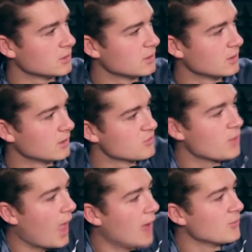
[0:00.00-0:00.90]
Because
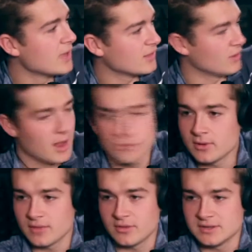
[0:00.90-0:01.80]
I don't
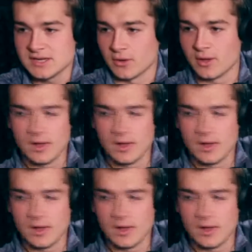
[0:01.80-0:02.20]
get their deal.